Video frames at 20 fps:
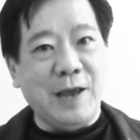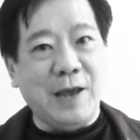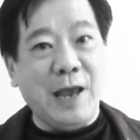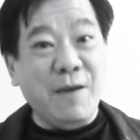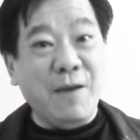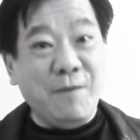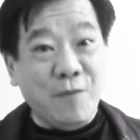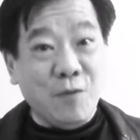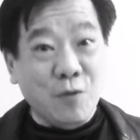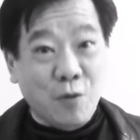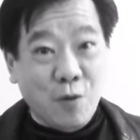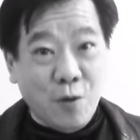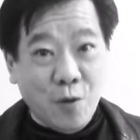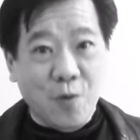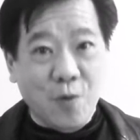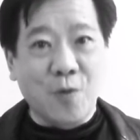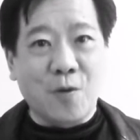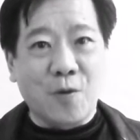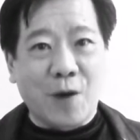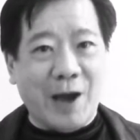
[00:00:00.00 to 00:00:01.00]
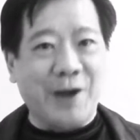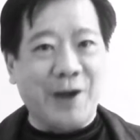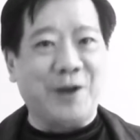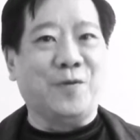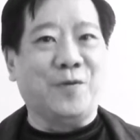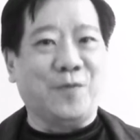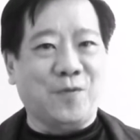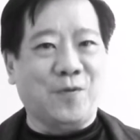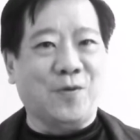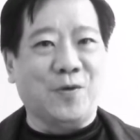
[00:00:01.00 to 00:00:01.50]
If you know Art
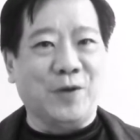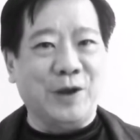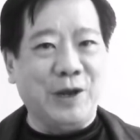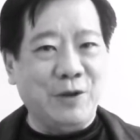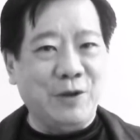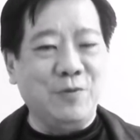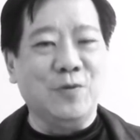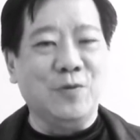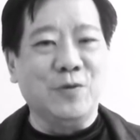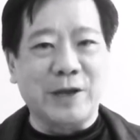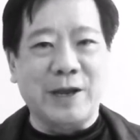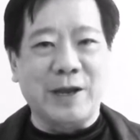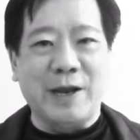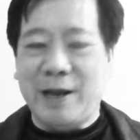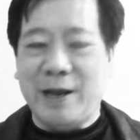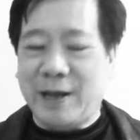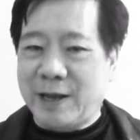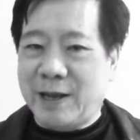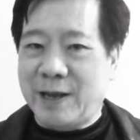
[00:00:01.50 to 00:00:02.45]
of War, you know that